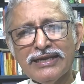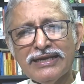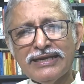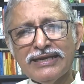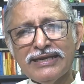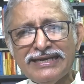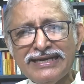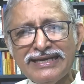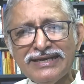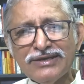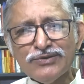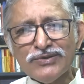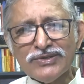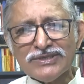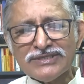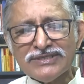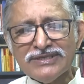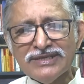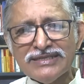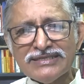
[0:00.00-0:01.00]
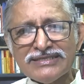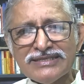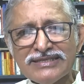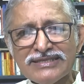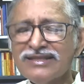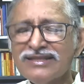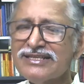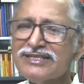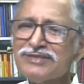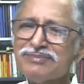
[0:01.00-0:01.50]
leading questions,
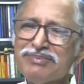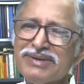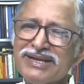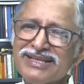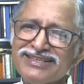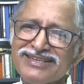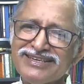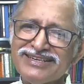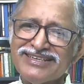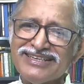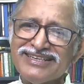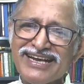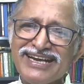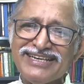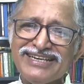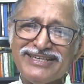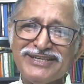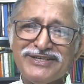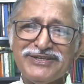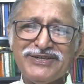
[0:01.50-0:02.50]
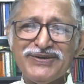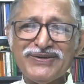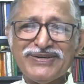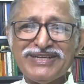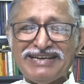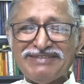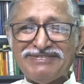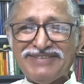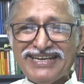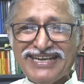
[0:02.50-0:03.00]
and this brother and guy did
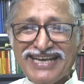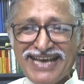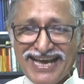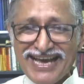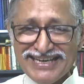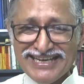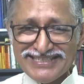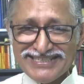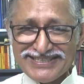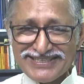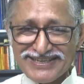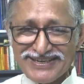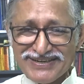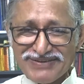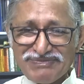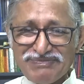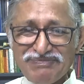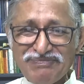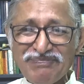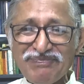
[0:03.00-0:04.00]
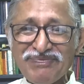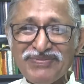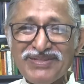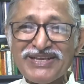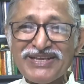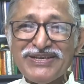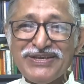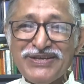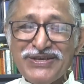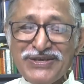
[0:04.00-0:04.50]
not have an answer.
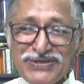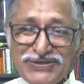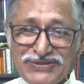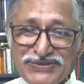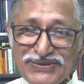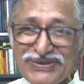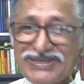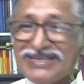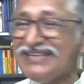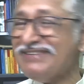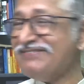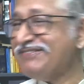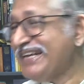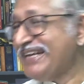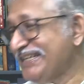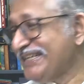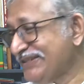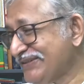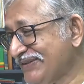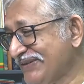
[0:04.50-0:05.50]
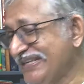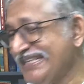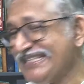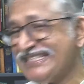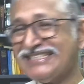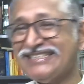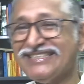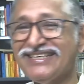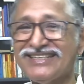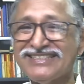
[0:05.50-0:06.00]
So he went to
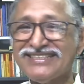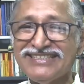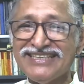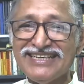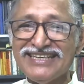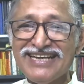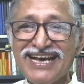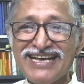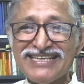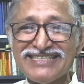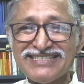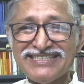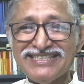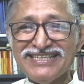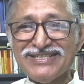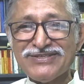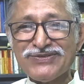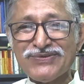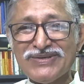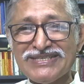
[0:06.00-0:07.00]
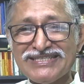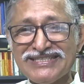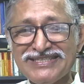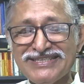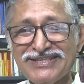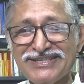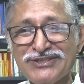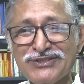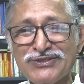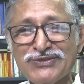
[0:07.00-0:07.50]
his church and asked these
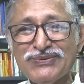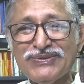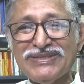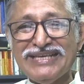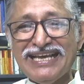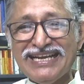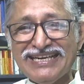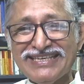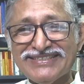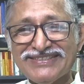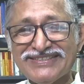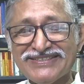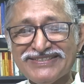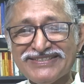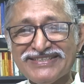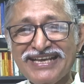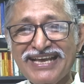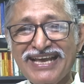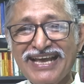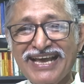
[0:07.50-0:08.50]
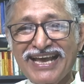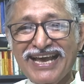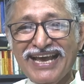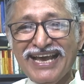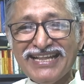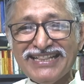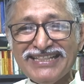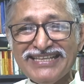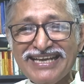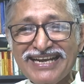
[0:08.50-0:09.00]
questions to the elders.
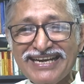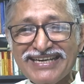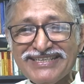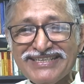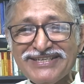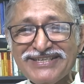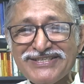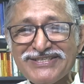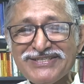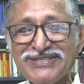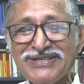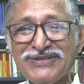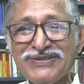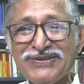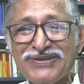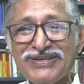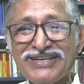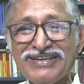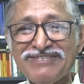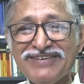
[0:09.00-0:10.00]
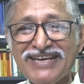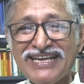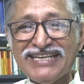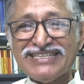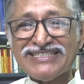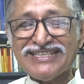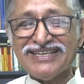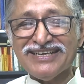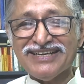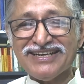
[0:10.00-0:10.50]
And the elders did not have
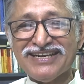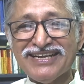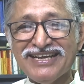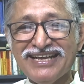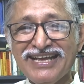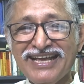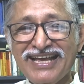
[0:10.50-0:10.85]
answer.